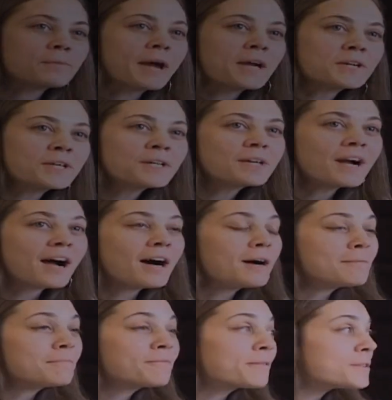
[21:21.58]

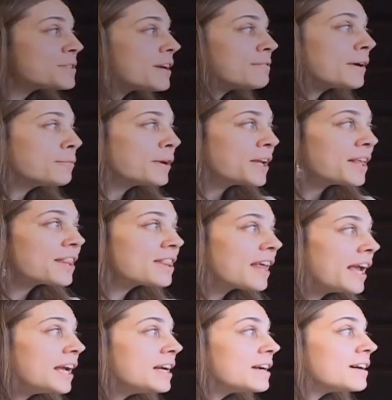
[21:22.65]
Swagger. First off, I want to
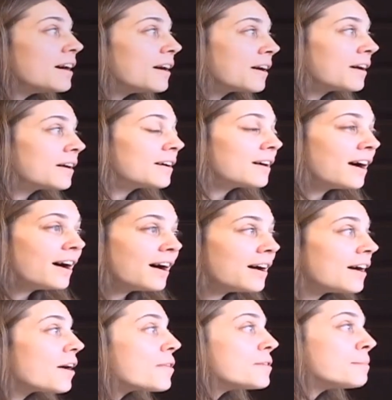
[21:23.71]
thank our
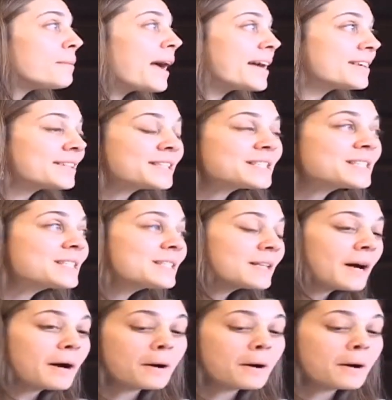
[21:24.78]
other panelists